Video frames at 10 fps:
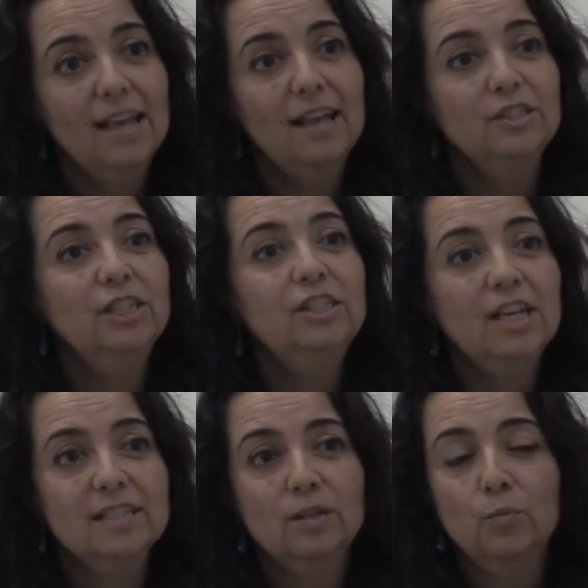Cheech
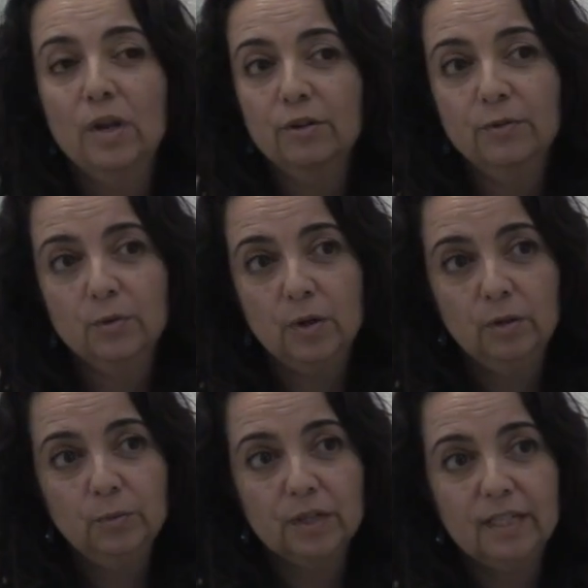has a wonderful
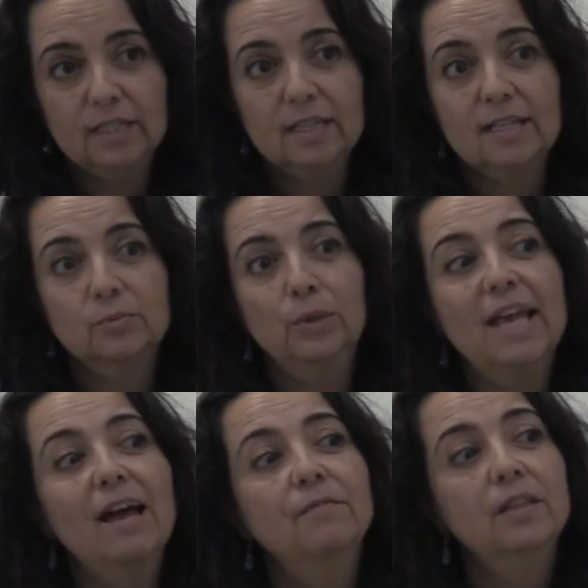quote where he says, he
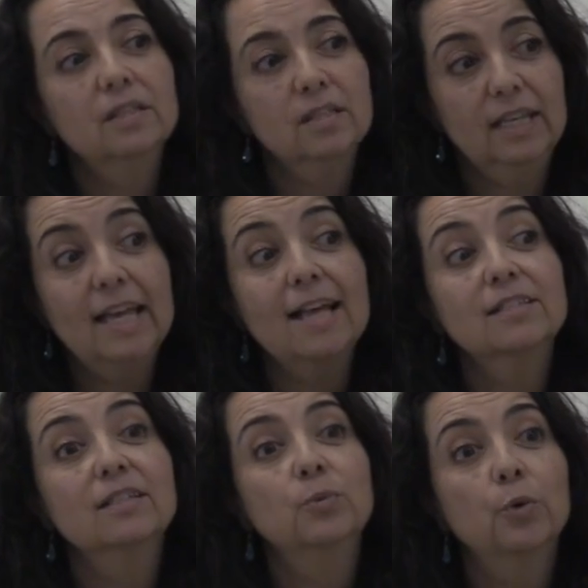
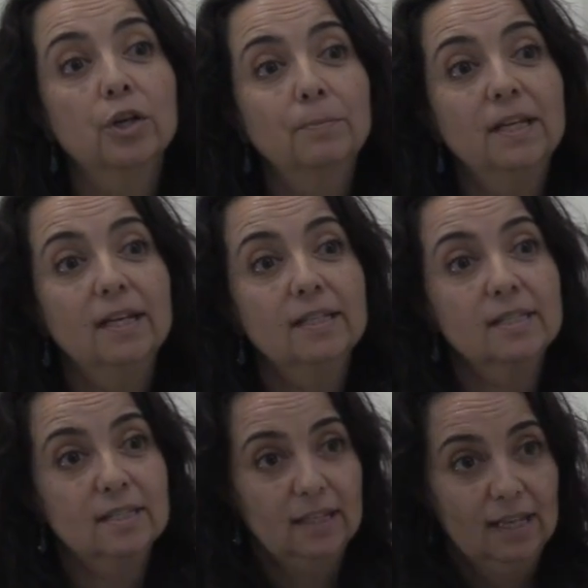has this work
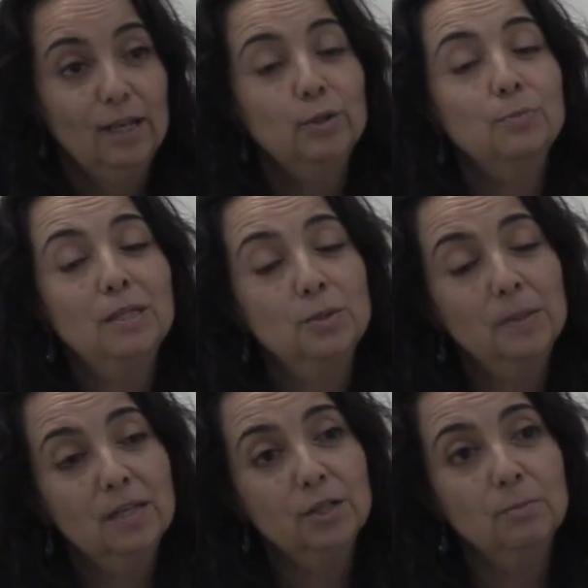because, who's been
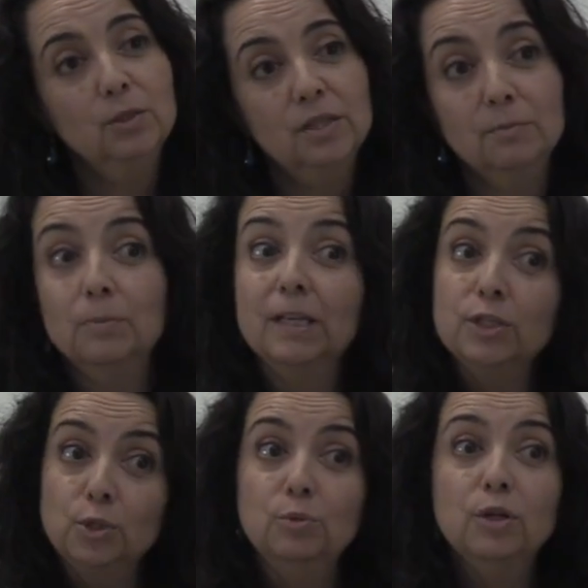speaking to museums
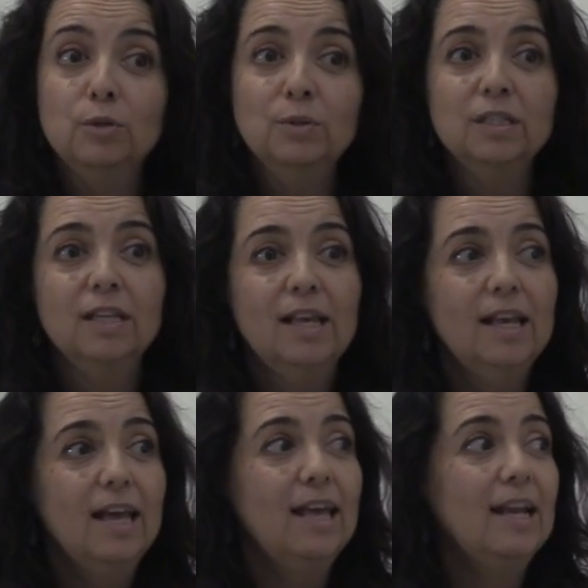because you don't.
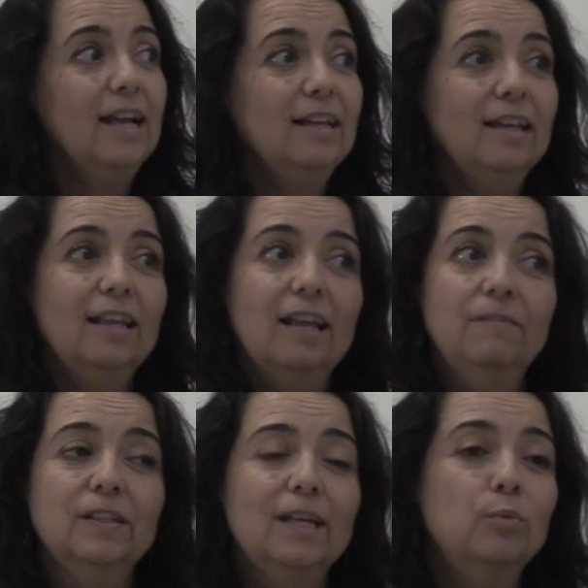And I
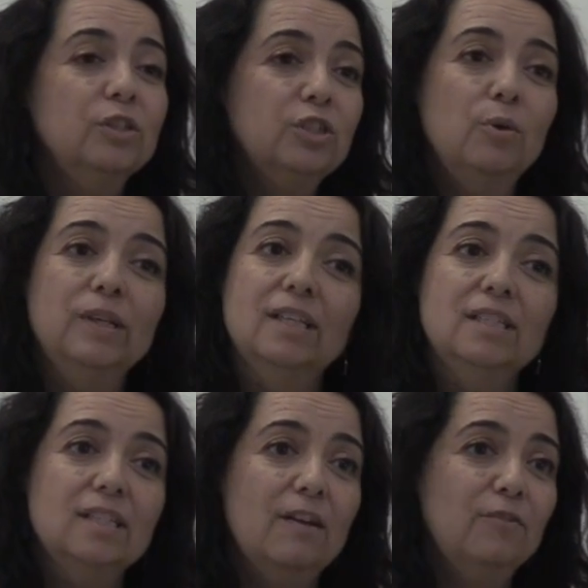feel like we're showing
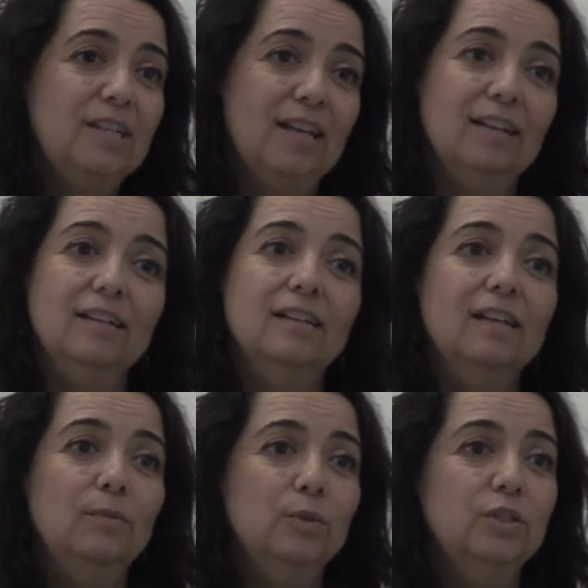this every day,
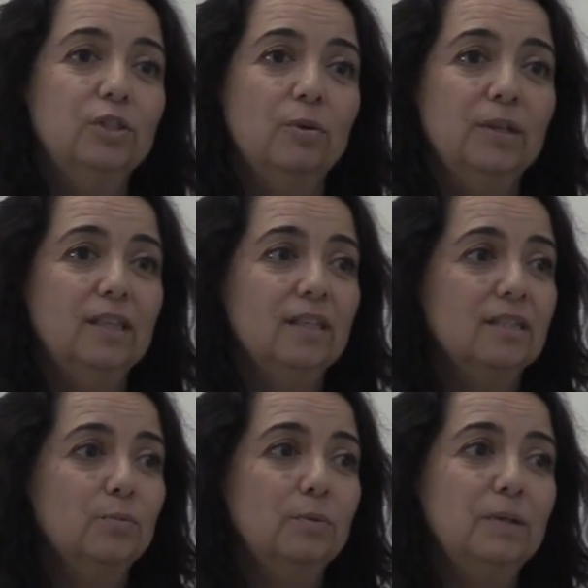and we're showing
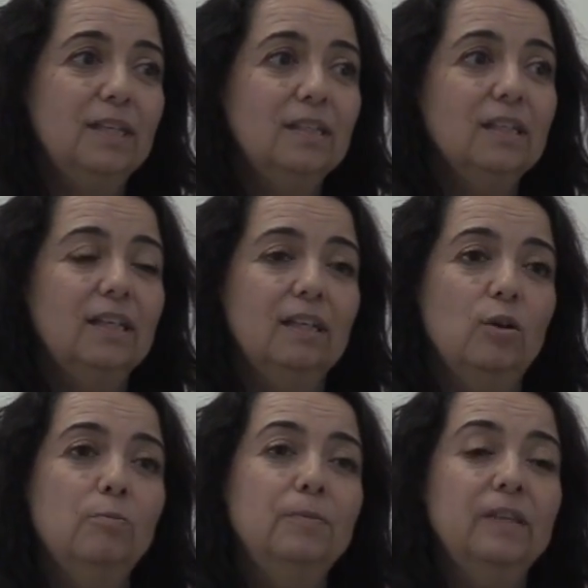this repeatedly and
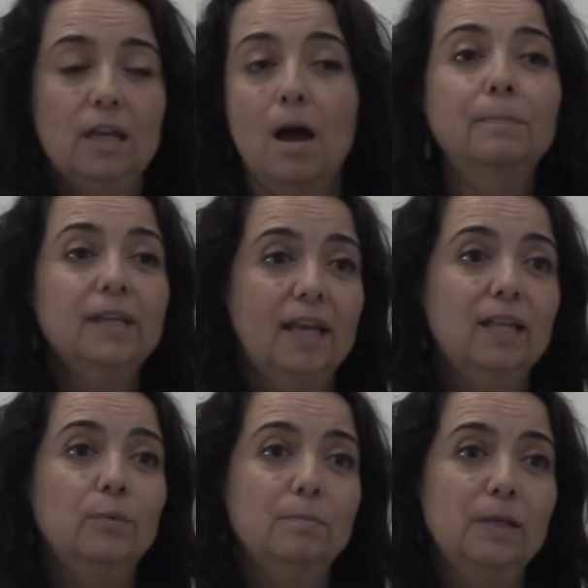hopefully
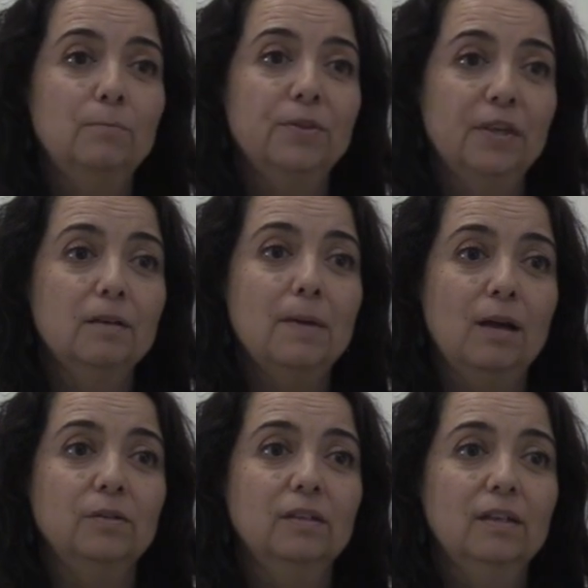complicating what people think
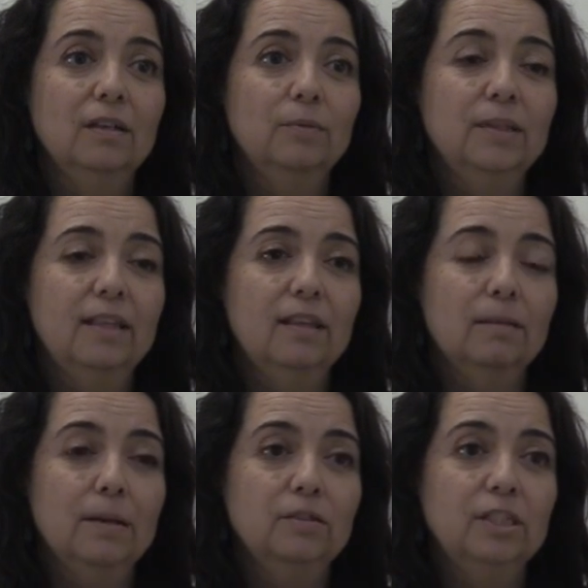about when they think
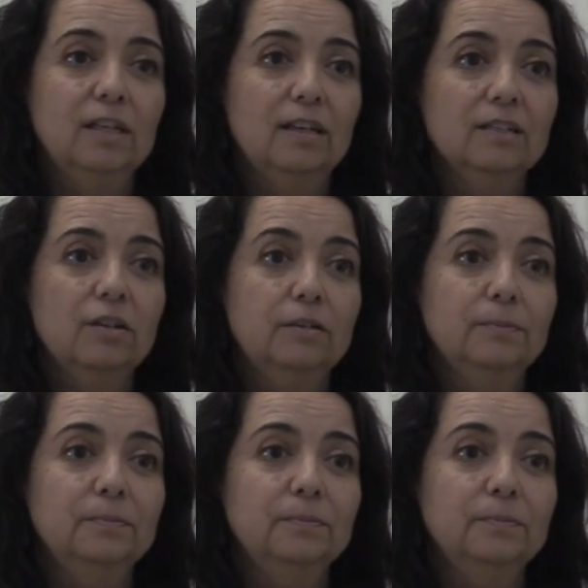about Chicanx art.